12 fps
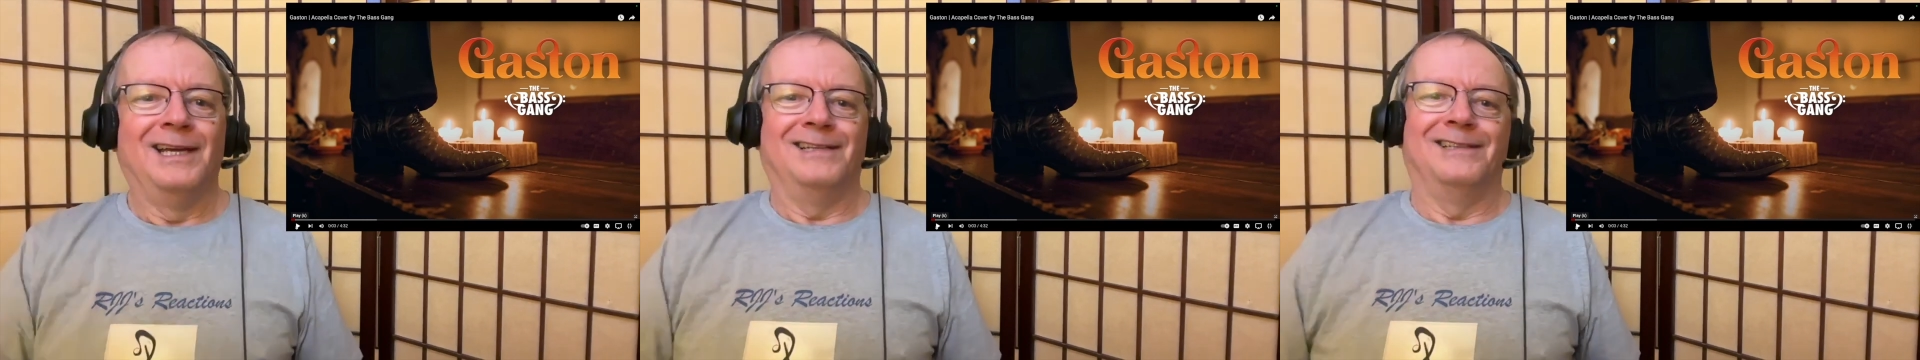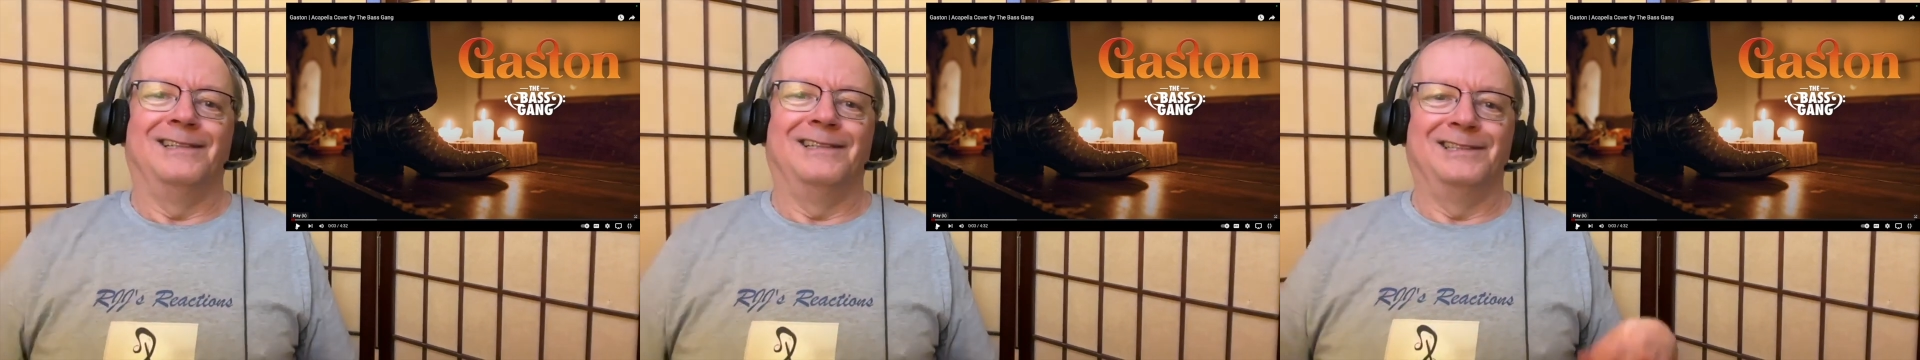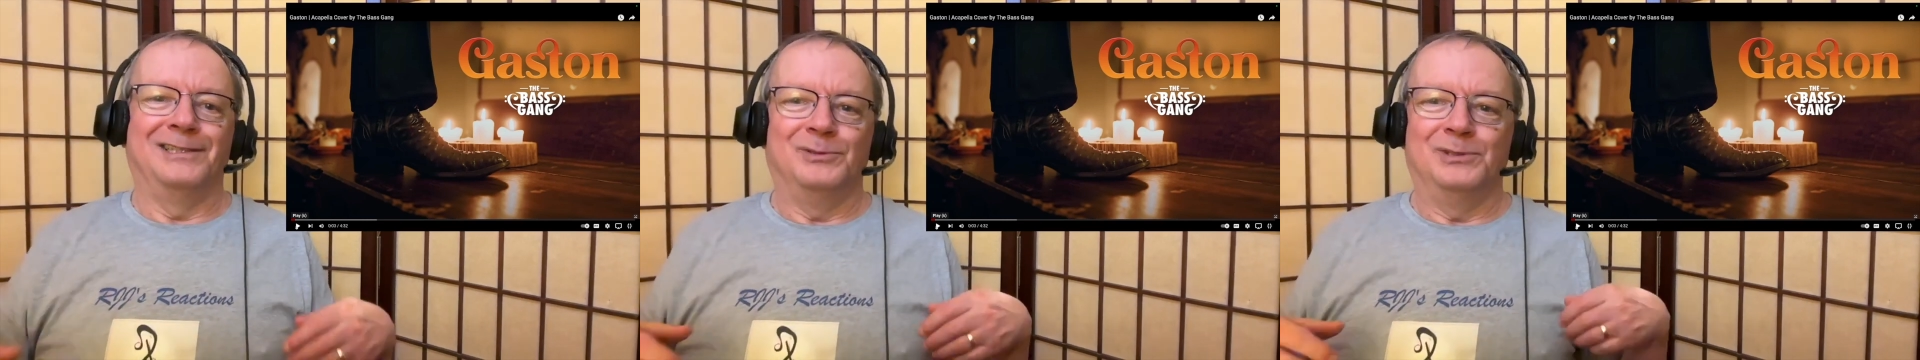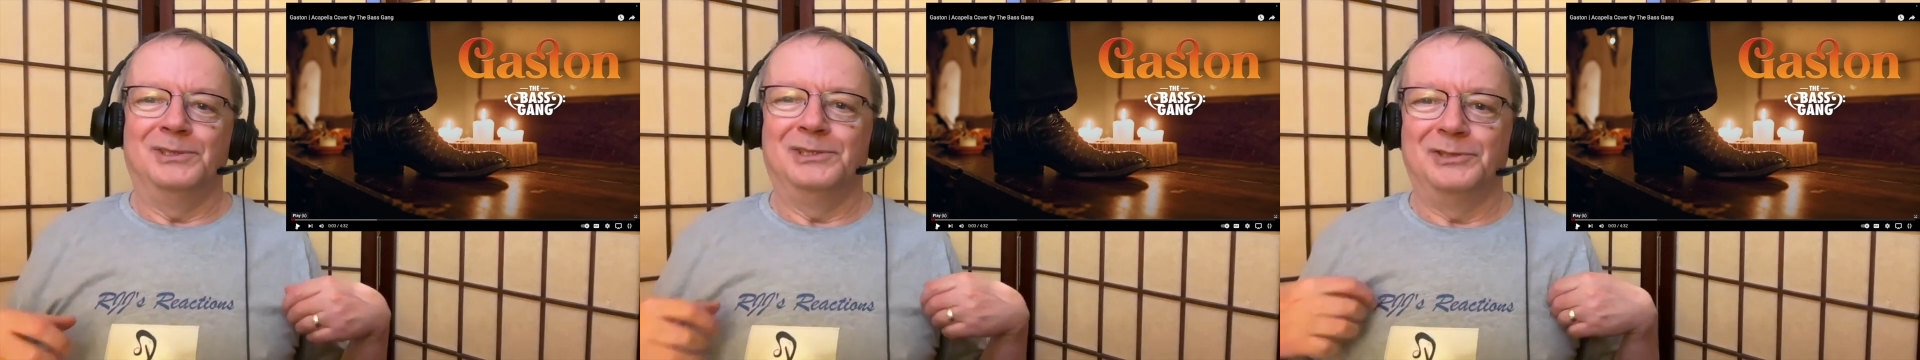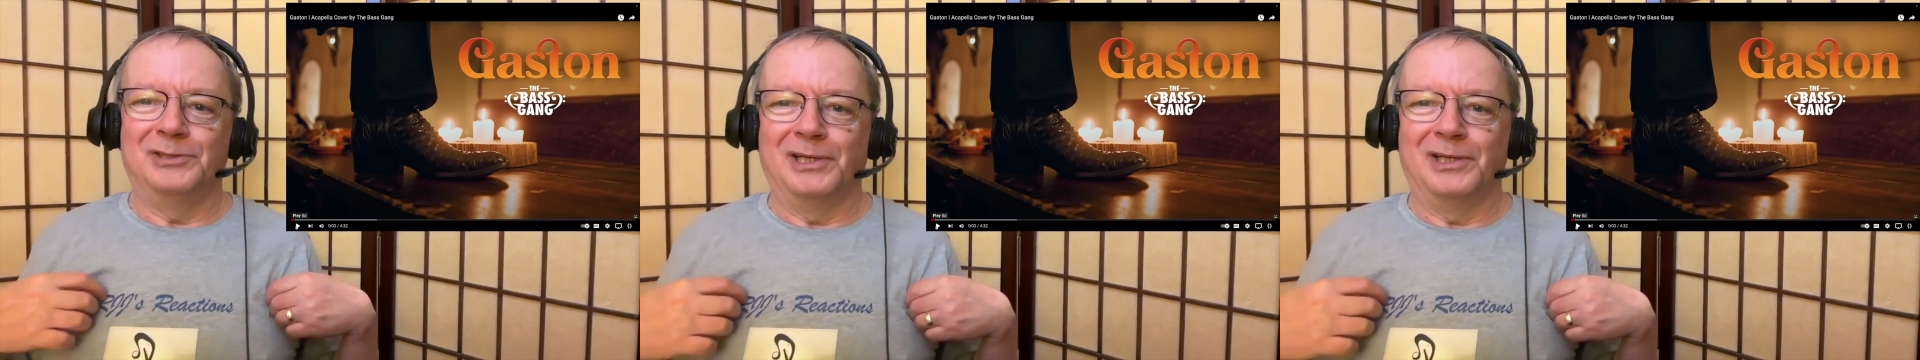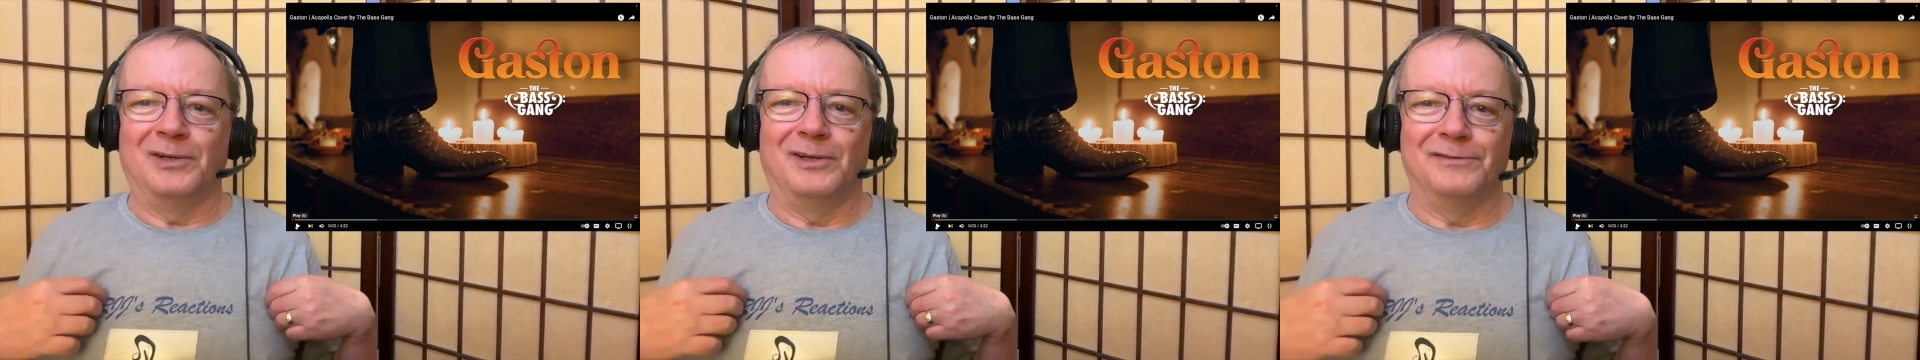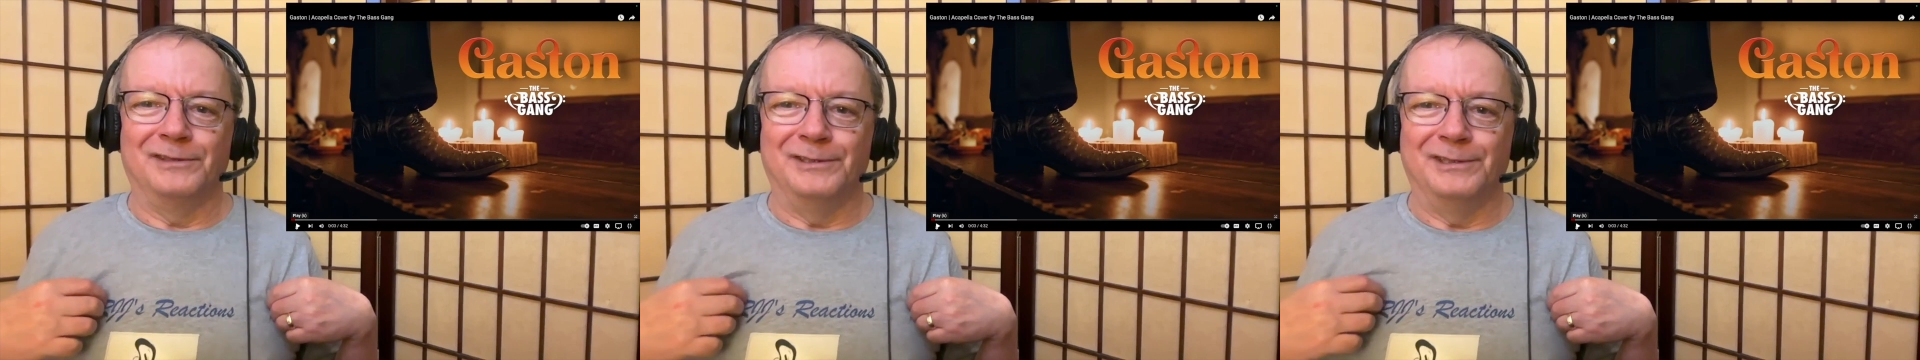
And I don't usually drink coffee